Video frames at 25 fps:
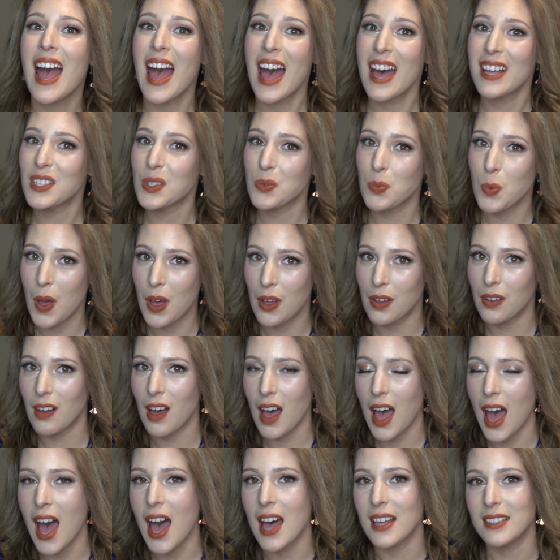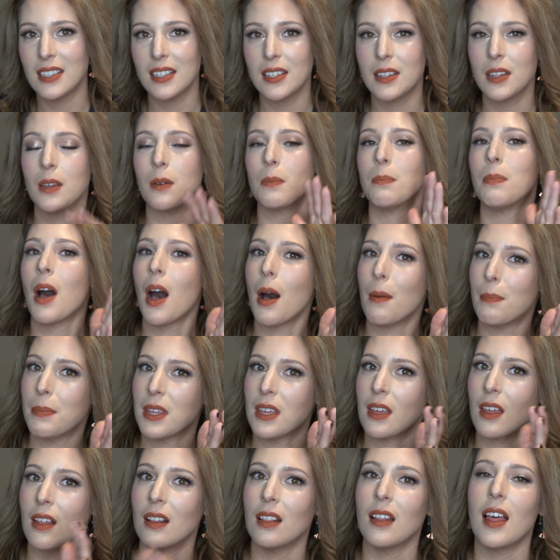as well as the Poppi
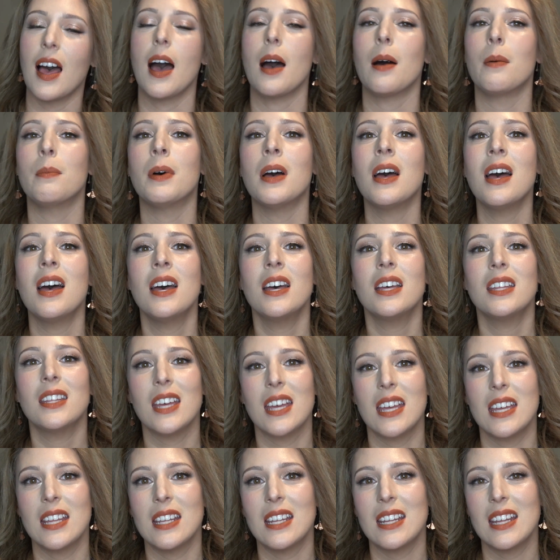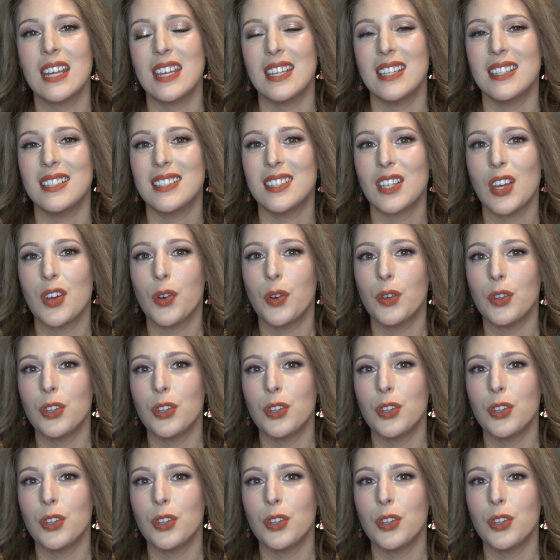collab. It is